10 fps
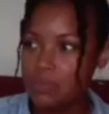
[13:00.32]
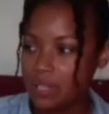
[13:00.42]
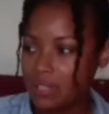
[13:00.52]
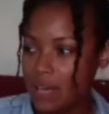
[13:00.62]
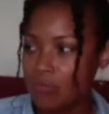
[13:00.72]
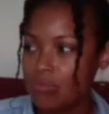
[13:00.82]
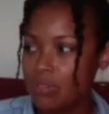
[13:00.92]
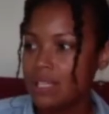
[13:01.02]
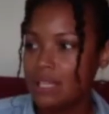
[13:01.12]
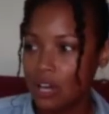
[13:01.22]
book that
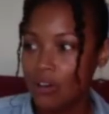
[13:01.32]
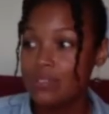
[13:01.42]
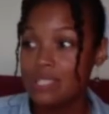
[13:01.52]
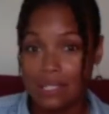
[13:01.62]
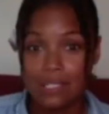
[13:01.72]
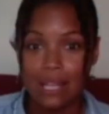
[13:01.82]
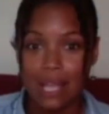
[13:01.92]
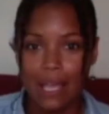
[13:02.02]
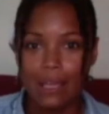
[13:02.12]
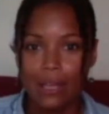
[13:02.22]
really goes into
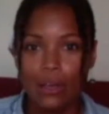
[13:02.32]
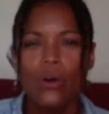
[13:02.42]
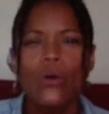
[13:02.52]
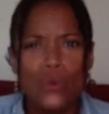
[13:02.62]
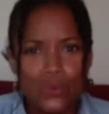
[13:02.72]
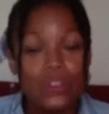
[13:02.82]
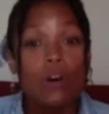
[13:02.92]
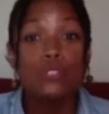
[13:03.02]
like those